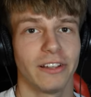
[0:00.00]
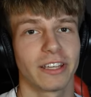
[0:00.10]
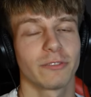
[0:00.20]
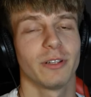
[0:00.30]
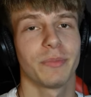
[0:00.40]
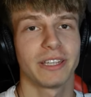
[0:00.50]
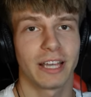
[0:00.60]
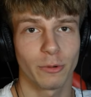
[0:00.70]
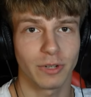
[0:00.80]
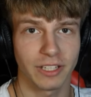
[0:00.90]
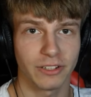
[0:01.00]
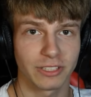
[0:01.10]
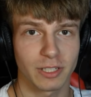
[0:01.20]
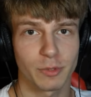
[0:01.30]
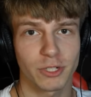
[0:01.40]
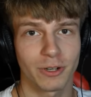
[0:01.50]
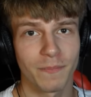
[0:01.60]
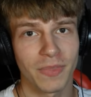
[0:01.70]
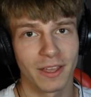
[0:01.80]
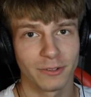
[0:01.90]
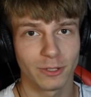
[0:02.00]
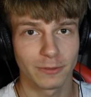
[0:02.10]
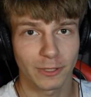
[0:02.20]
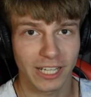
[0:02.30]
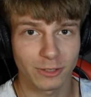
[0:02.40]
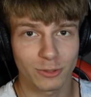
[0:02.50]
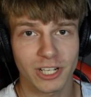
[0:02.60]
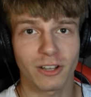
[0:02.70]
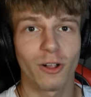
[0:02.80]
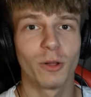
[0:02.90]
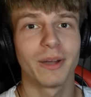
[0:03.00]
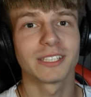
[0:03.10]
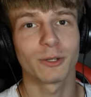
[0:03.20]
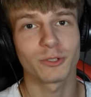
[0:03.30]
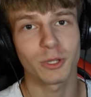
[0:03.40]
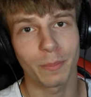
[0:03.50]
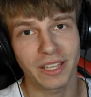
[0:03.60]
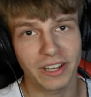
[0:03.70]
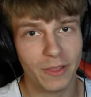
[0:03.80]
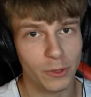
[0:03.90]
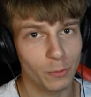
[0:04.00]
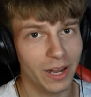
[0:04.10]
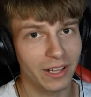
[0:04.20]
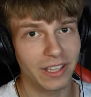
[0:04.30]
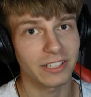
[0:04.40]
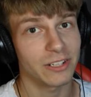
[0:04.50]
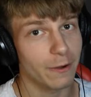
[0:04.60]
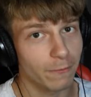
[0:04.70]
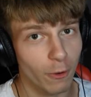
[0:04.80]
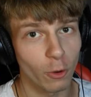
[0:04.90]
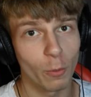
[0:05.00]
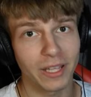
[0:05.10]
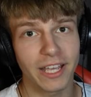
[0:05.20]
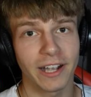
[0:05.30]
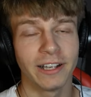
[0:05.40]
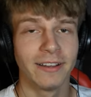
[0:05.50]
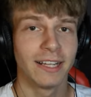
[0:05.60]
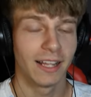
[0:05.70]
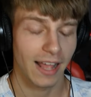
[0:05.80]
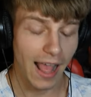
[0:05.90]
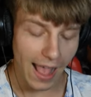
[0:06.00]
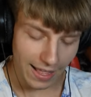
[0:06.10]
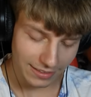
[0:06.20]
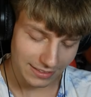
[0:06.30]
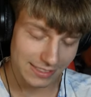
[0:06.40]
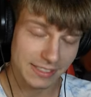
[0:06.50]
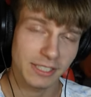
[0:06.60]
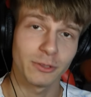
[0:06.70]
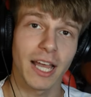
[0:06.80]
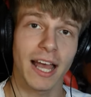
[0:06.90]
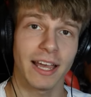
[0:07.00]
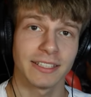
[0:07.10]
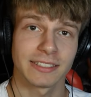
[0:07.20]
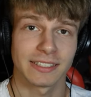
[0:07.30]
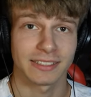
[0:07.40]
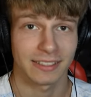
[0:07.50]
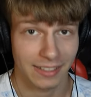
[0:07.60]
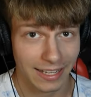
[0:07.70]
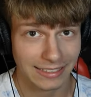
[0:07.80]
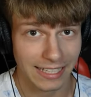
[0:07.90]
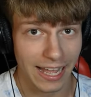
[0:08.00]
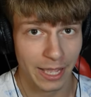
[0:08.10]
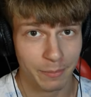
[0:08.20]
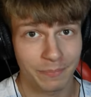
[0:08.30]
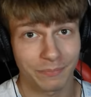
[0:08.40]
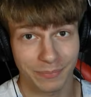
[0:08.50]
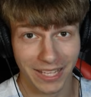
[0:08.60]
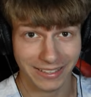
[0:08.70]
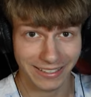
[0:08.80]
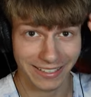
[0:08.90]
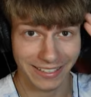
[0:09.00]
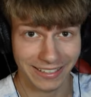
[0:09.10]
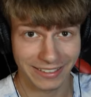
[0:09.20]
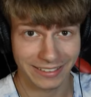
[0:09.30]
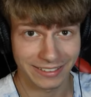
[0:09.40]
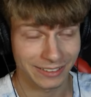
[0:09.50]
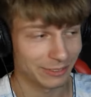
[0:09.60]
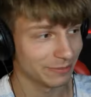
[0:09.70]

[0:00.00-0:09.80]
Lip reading: The link will be down in the description. Don't forget to check all my social media through my Linktree. Follow me there. And see you guys next time. Mattane.